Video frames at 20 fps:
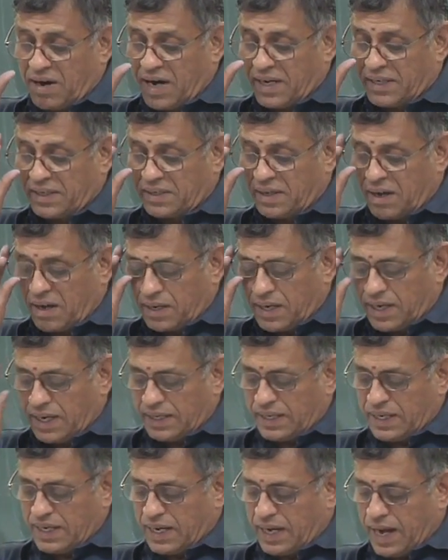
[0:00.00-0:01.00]
at
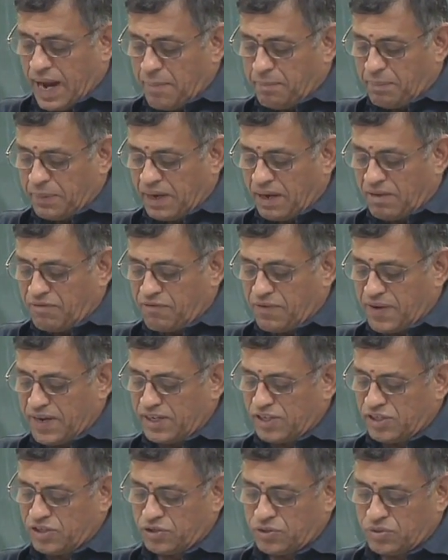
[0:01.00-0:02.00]
targeting capital
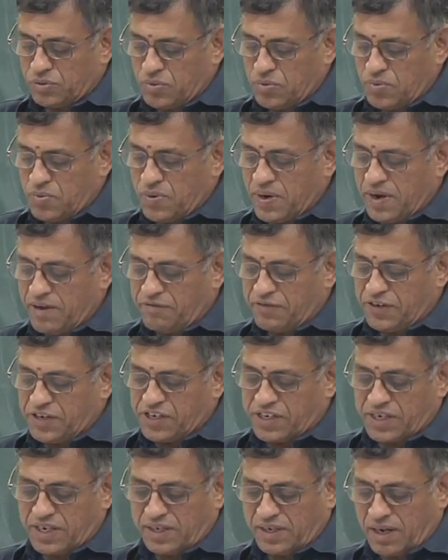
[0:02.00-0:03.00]
funds to
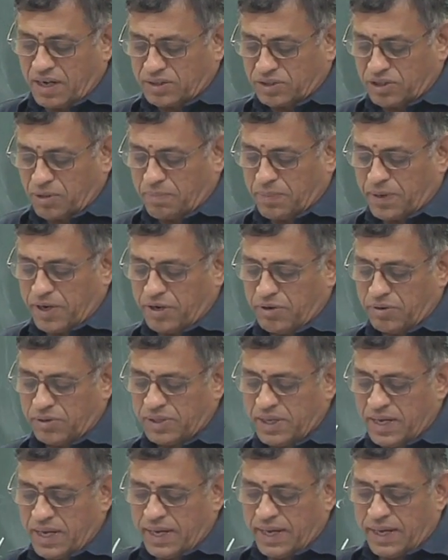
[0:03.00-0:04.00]
efficient entrepreneurs,